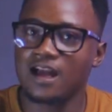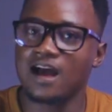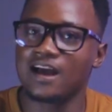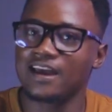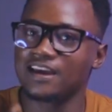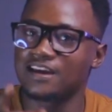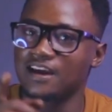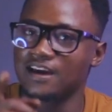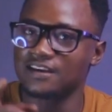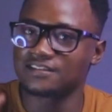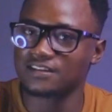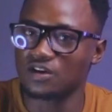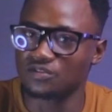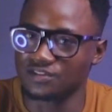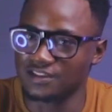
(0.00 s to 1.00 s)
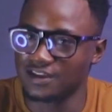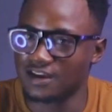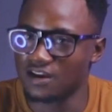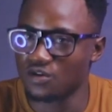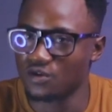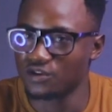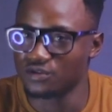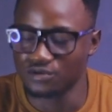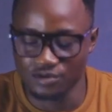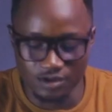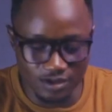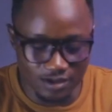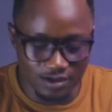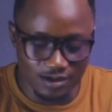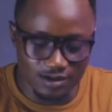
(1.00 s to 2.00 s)
Hey guys out there, how are you?
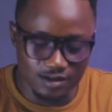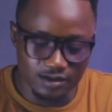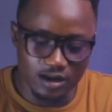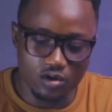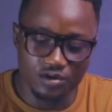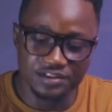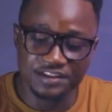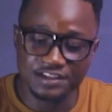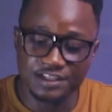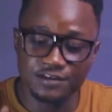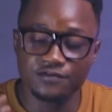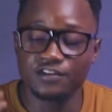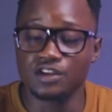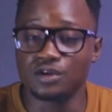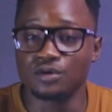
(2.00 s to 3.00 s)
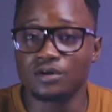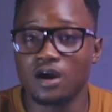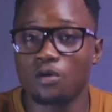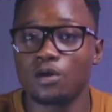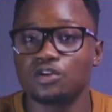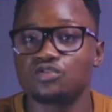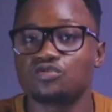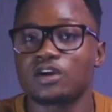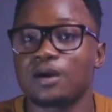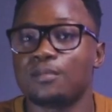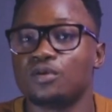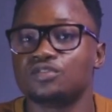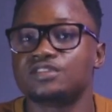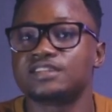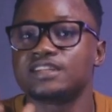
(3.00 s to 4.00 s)
Now in this video I want to talk
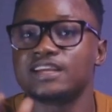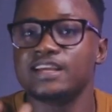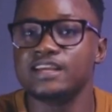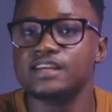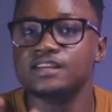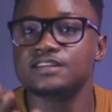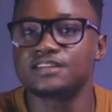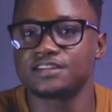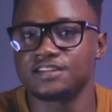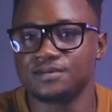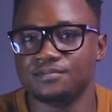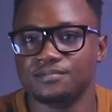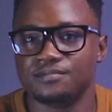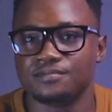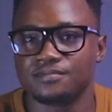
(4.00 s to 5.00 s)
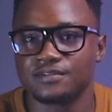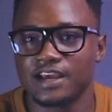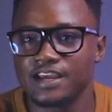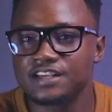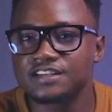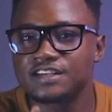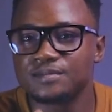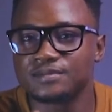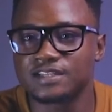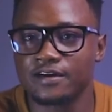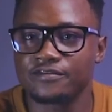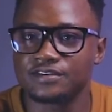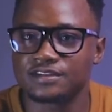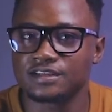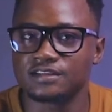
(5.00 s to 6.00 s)
about eSIM, the eSIM
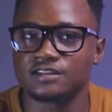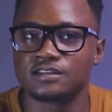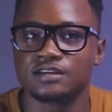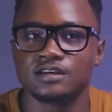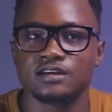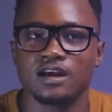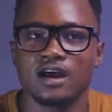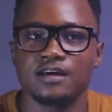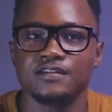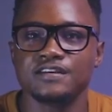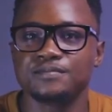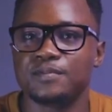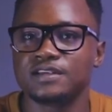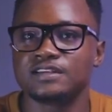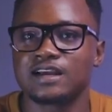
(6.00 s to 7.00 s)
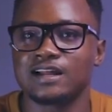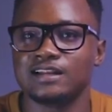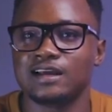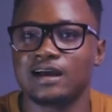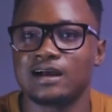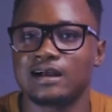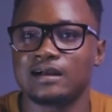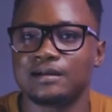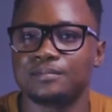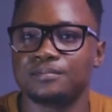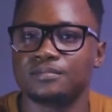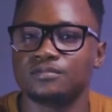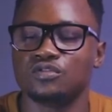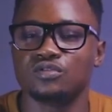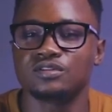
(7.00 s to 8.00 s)
services. These basically are
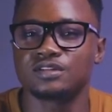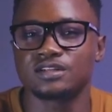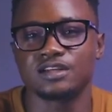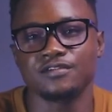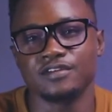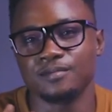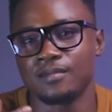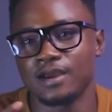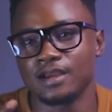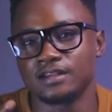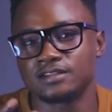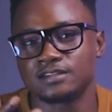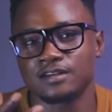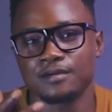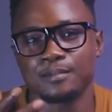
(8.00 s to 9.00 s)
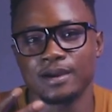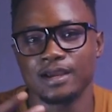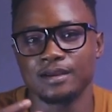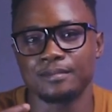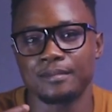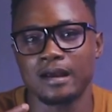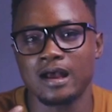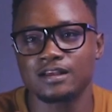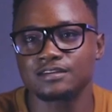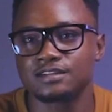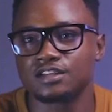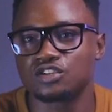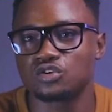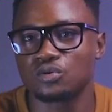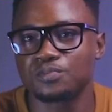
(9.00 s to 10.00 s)
not given by us,
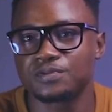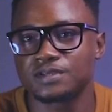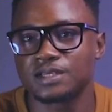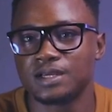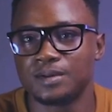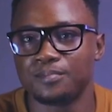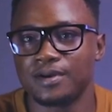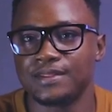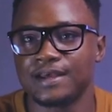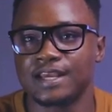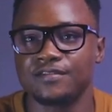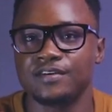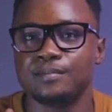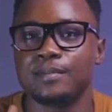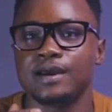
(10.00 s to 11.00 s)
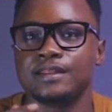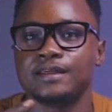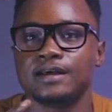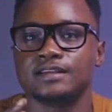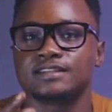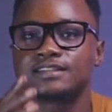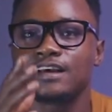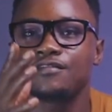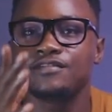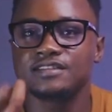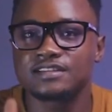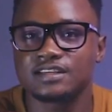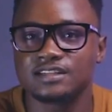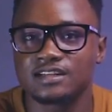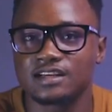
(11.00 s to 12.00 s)
the shops, but they're given by the
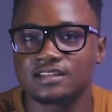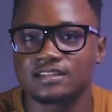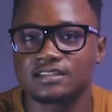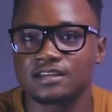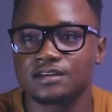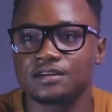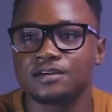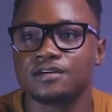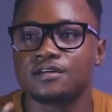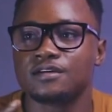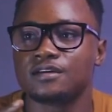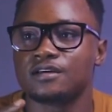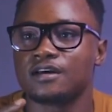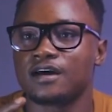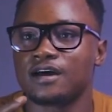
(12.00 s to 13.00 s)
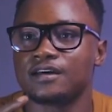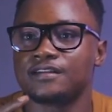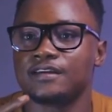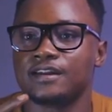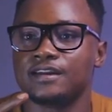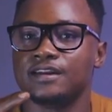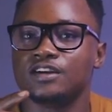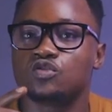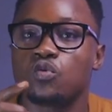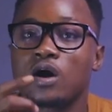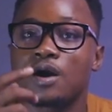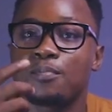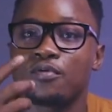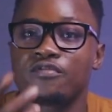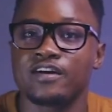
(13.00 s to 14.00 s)
service centers, say the
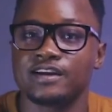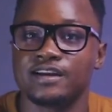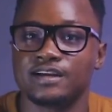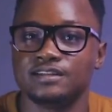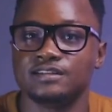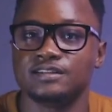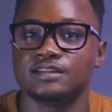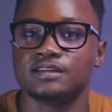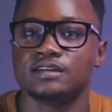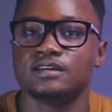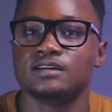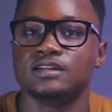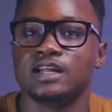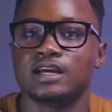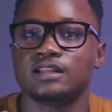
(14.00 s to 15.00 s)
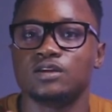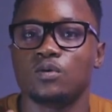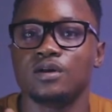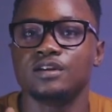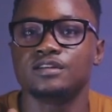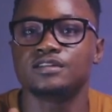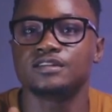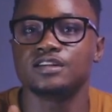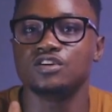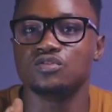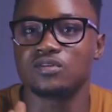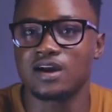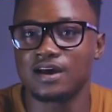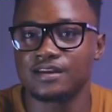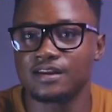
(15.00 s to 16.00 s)
network providers, like the ones in
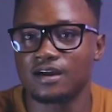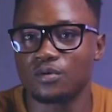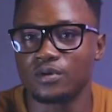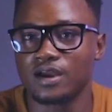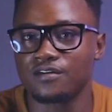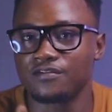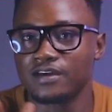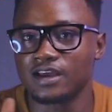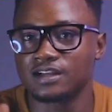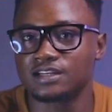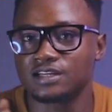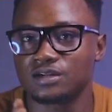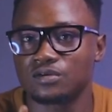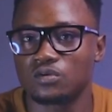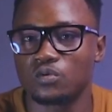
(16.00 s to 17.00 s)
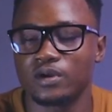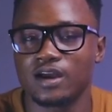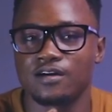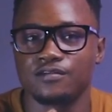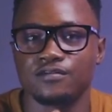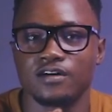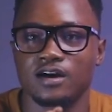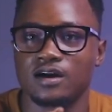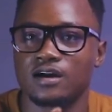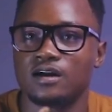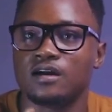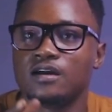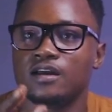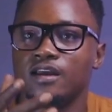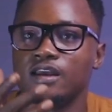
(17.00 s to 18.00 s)
Uganda. We have Airtel, we have
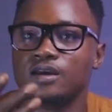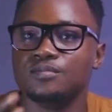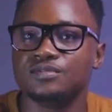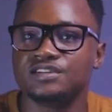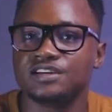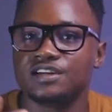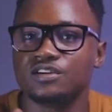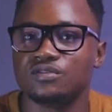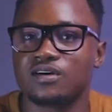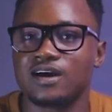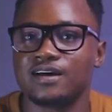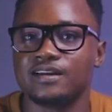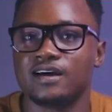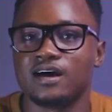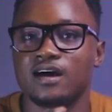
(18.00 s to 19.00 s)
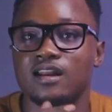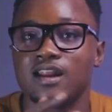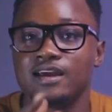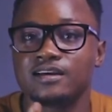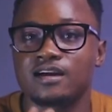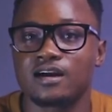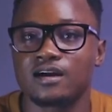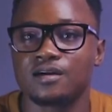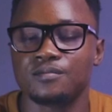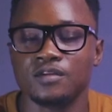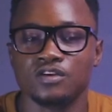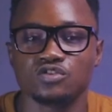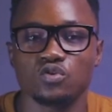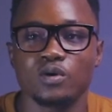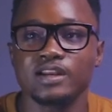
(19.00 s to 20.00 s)
MTN Uganda, Leica.
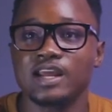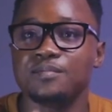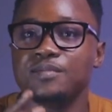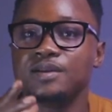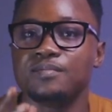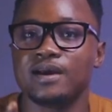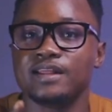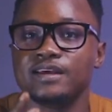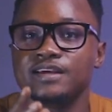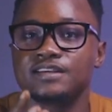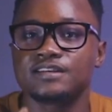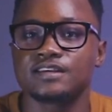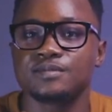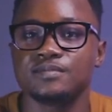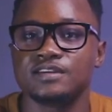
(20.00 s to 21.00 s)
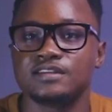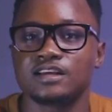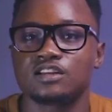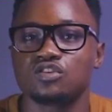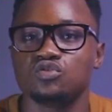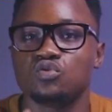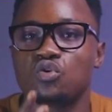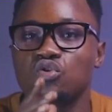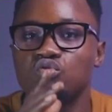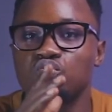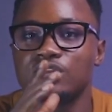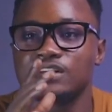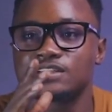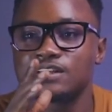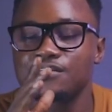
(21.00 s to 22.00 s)
So what I mean by the eSIM is that you go to
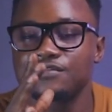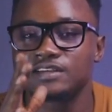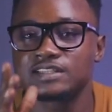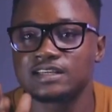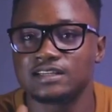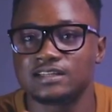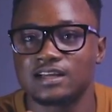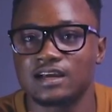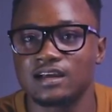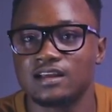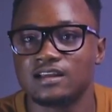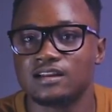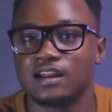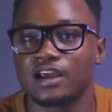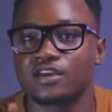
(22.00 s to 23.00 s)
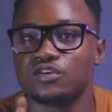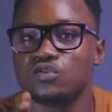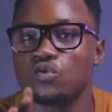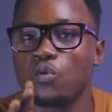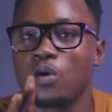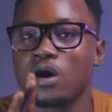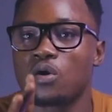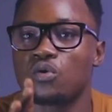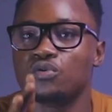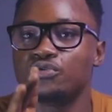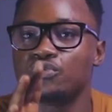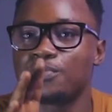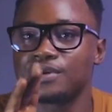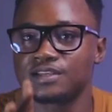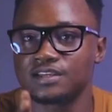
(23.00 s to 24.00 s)
the service center, like you are going
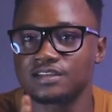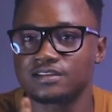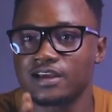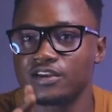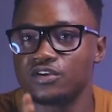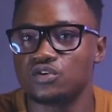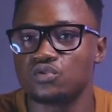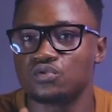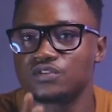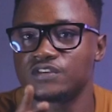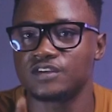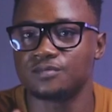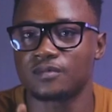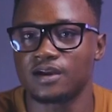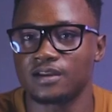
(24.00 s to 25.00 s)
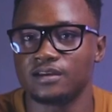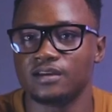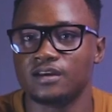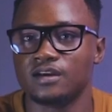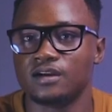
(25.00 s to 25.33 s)
to purchase a new SIM card.